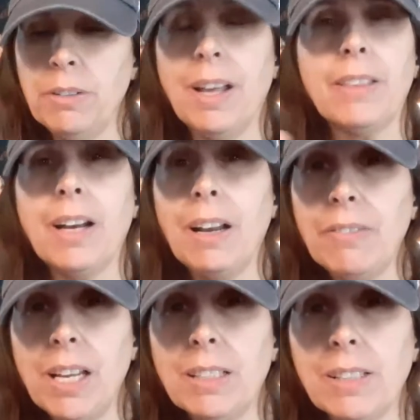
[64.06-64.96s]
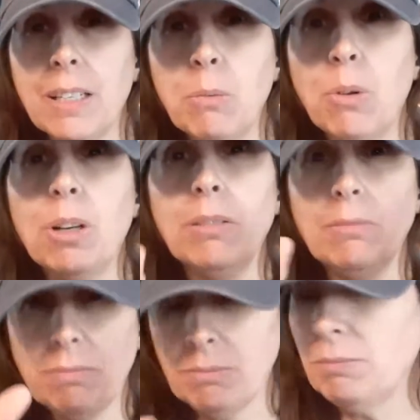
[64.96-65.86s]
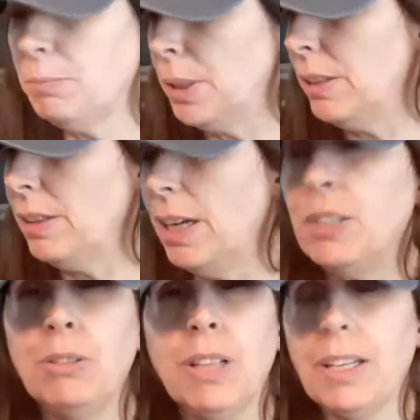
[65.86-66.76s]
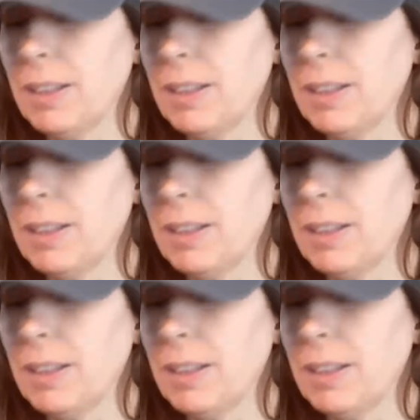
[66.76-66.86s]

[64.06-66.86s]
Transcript: Not that I have nails anymore, but I do like